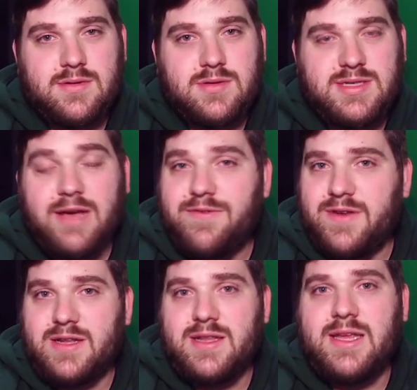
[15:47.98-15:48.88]

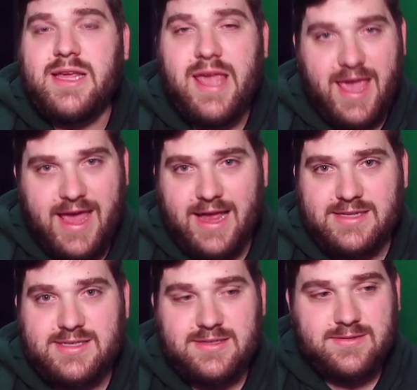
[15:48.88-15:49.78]
definitely
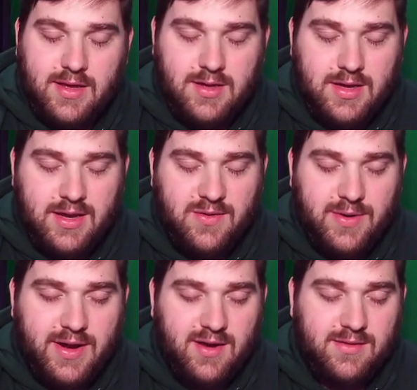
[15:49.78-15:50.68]
can't.
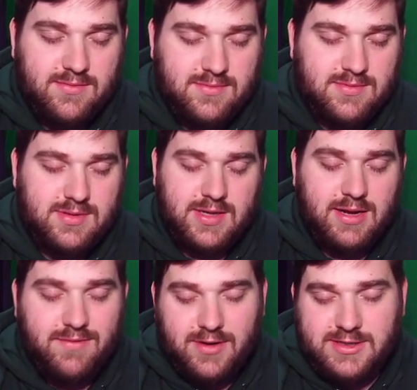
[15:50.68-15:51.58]
Anyway,
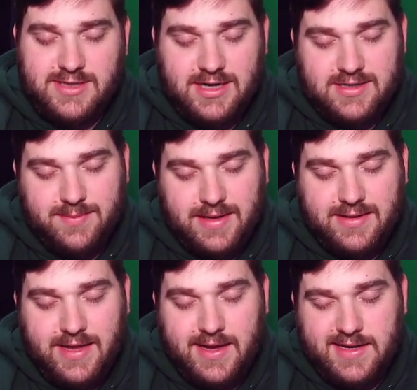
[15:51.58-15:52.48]
I've already talked
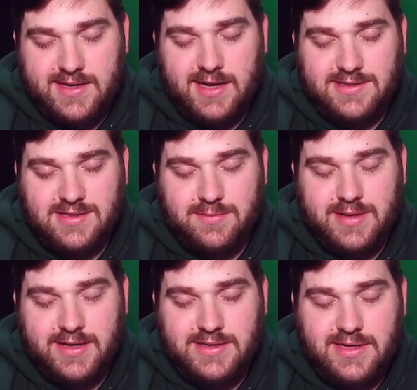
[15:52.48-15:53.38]
about that ad
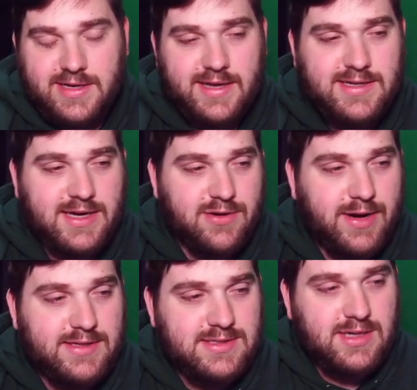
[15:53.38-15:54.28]
nauseum, and I
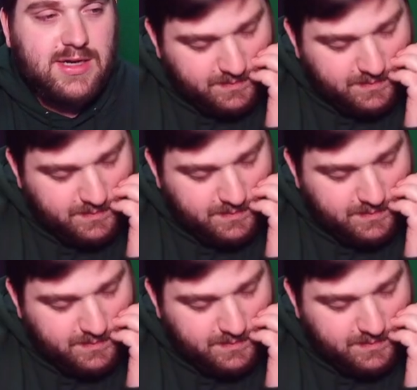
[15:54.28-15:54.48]
digress.